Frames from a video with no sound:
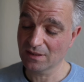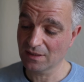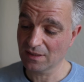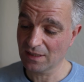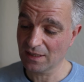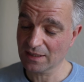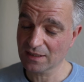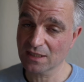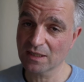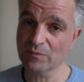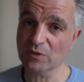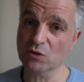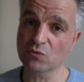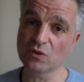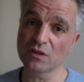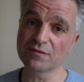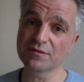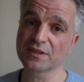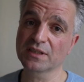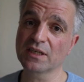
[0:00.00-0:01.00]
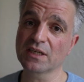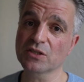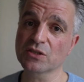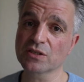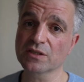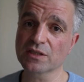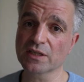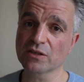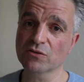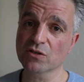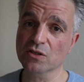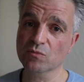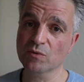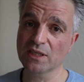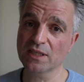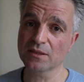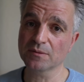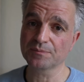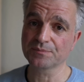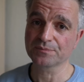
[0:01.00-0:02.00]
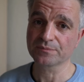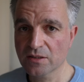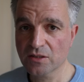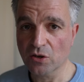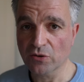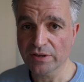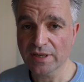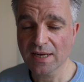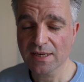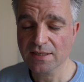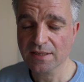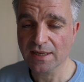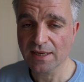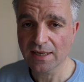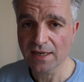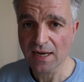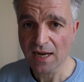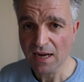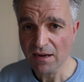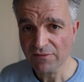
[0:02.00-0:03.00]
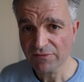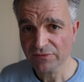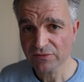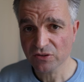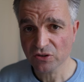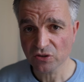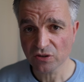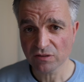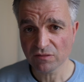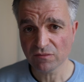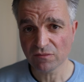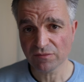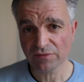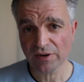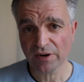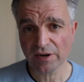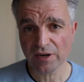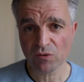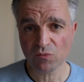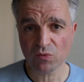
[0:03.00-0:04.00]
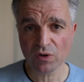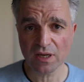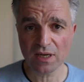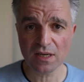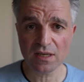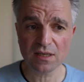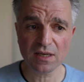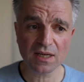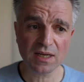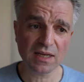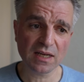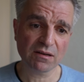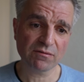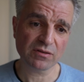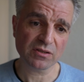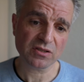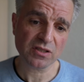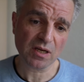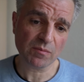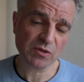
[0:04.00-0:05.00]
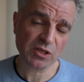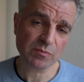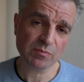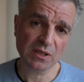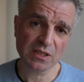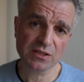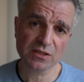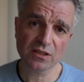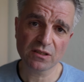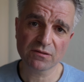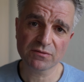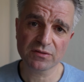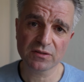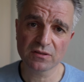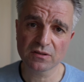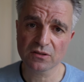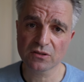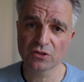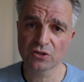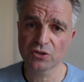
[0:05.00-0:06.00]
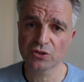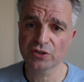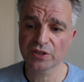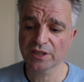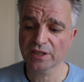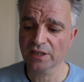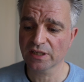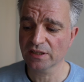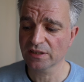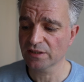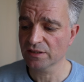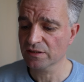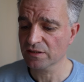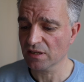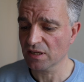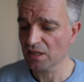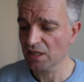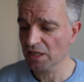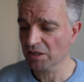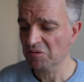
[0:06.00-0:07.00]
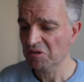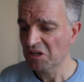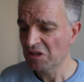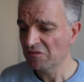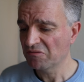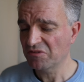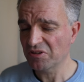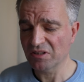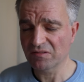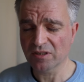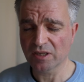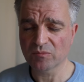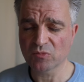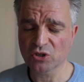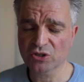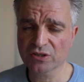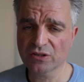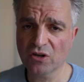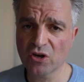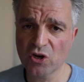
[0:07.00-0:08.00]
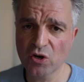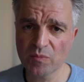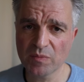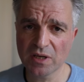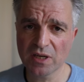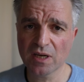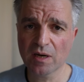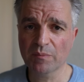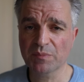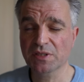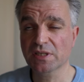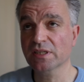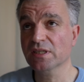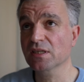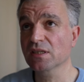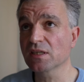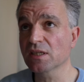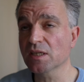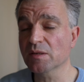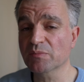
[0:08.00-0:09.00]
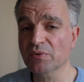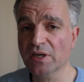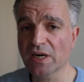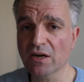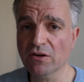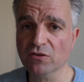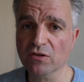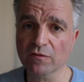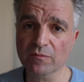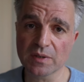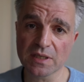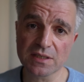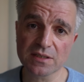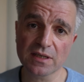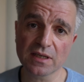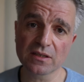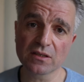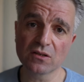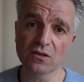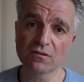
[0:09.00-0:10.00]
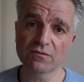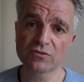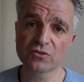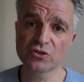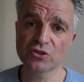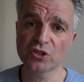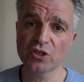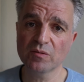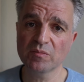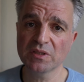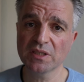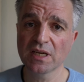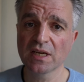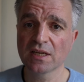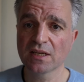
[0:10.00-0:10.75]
academic qualifications here as well. So yes, I have done very well. I have established myself in the country and I feel very much at home here. I'm particularly proud of my standard of German.